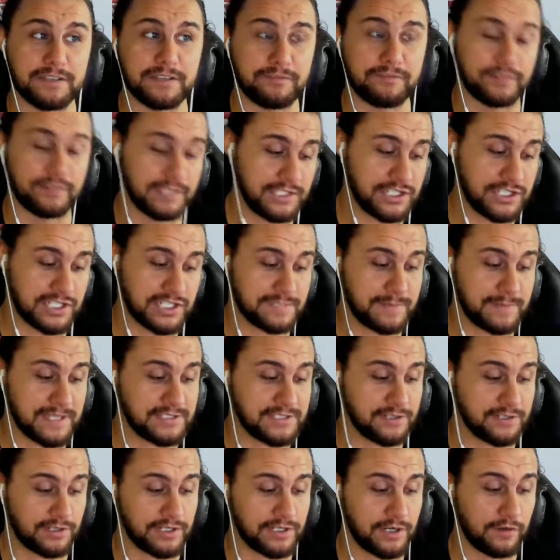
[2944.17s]
Felicia
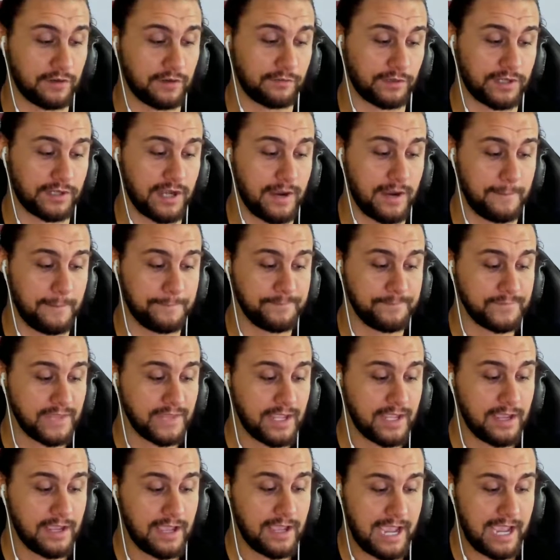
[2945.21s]
Spencer can overcome.
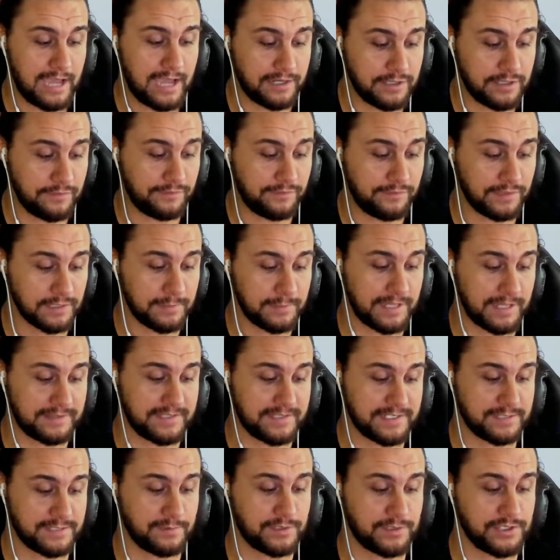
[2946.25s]
How do you feel about
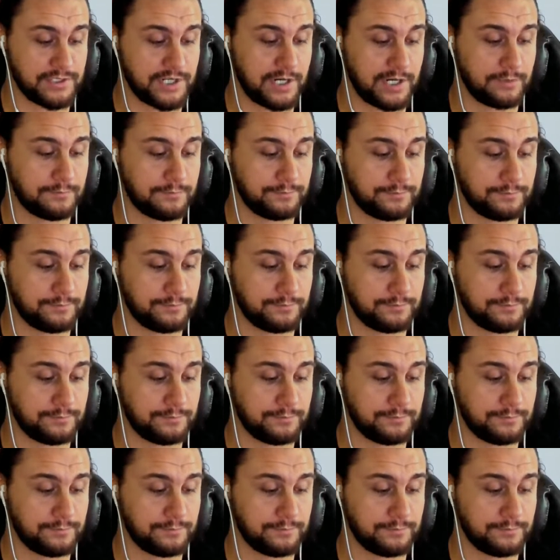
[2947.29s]
this one, Joe?